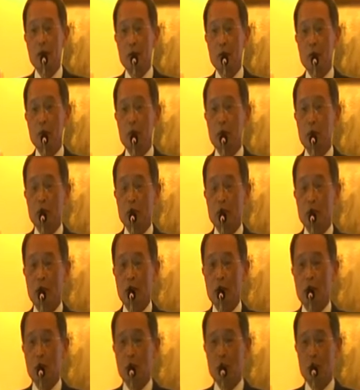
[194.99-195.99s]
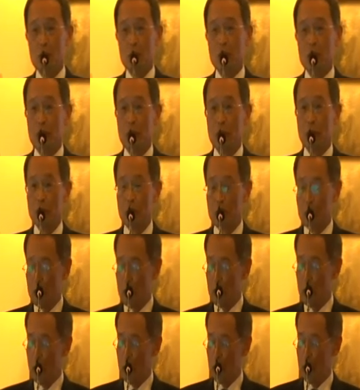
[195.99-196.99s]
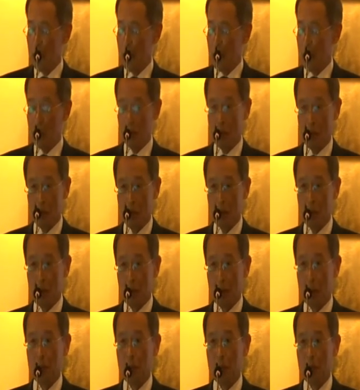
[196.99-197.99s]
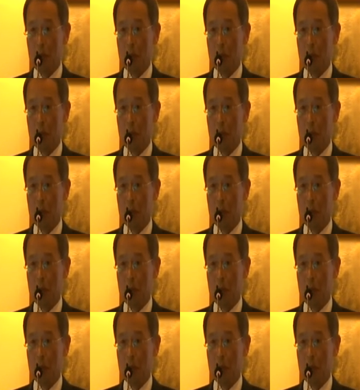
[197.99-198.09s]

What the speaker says: which I was trying to explain to you